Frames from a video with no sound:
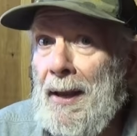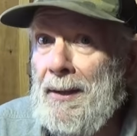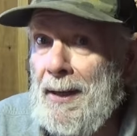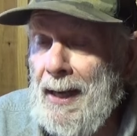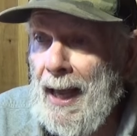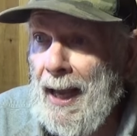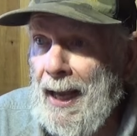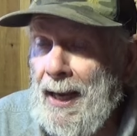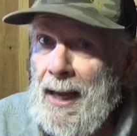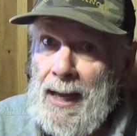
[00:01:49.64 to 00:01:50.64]
in the
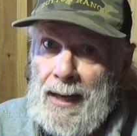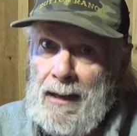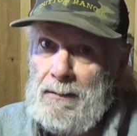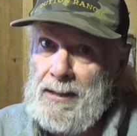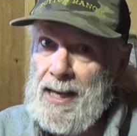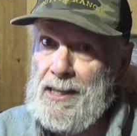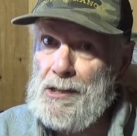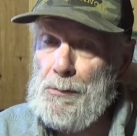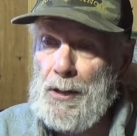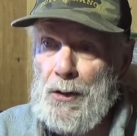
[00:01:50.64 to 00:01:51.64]
day, now take
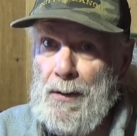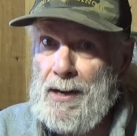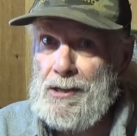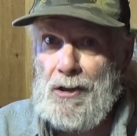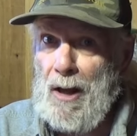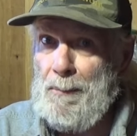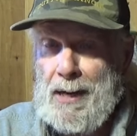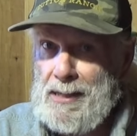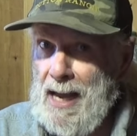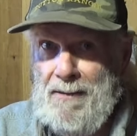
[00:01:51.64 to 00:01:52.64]
this with a grain of salt
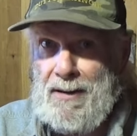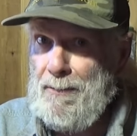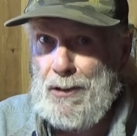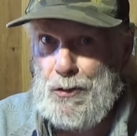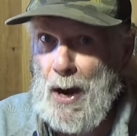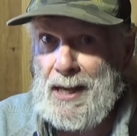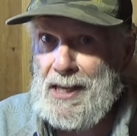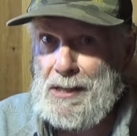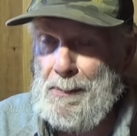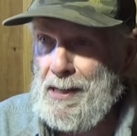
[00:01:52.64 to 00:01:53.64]
because I've never tried
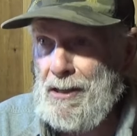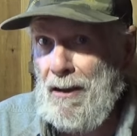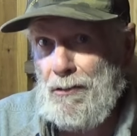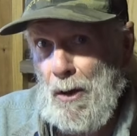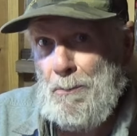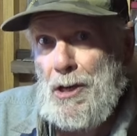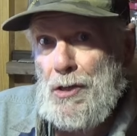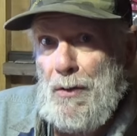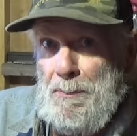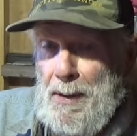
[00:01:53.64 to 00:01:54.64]
this myself, so I'm
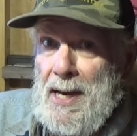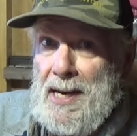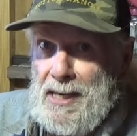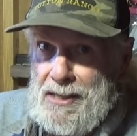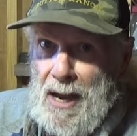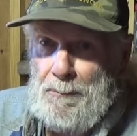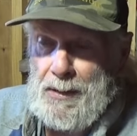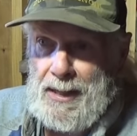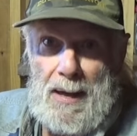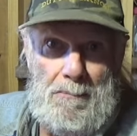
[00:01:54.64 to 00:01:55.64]
just repeating
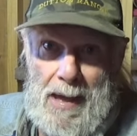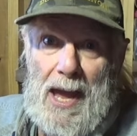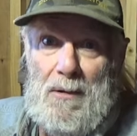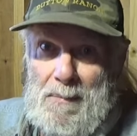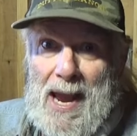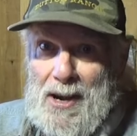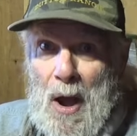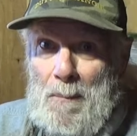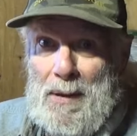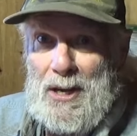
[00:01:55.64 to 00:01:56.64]
something that may or may
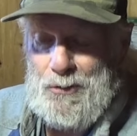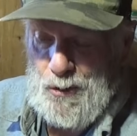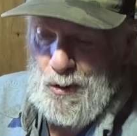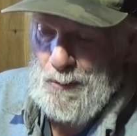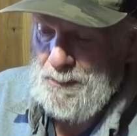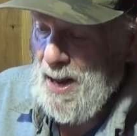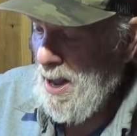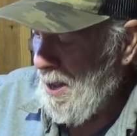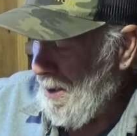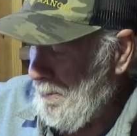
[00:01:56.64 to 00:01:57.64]
not be true.
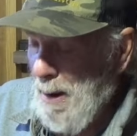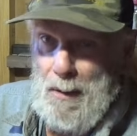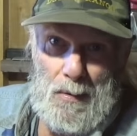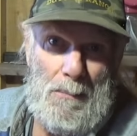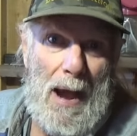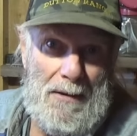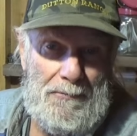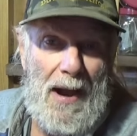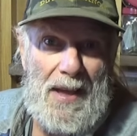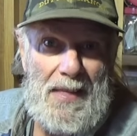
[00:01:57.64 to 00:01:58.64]
But we might
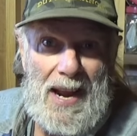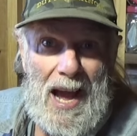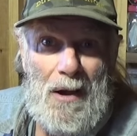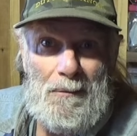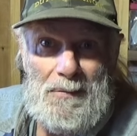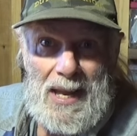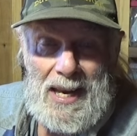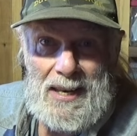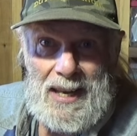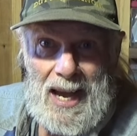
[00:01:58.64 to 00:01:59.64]
find that out
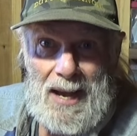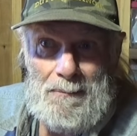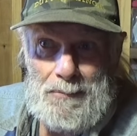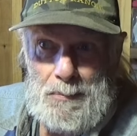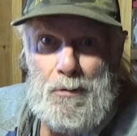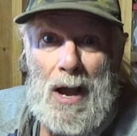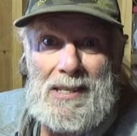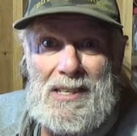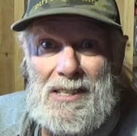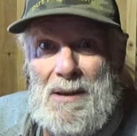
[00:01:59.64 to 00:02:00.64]
in the
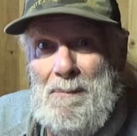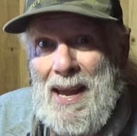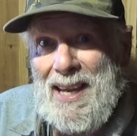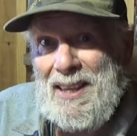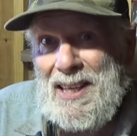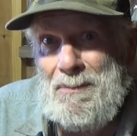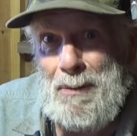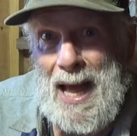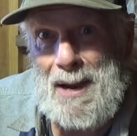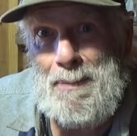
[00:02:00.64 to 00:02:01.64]
process of making this black